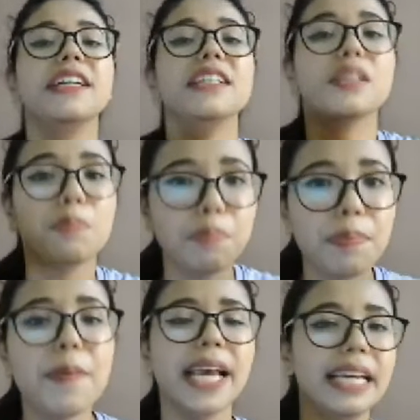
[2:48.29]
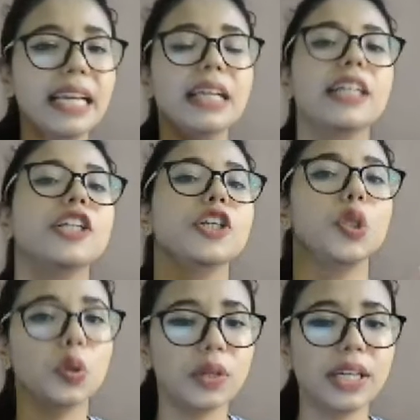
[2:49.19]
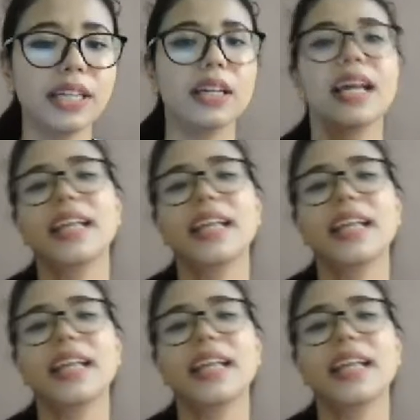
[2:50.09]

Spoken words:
is making it unique,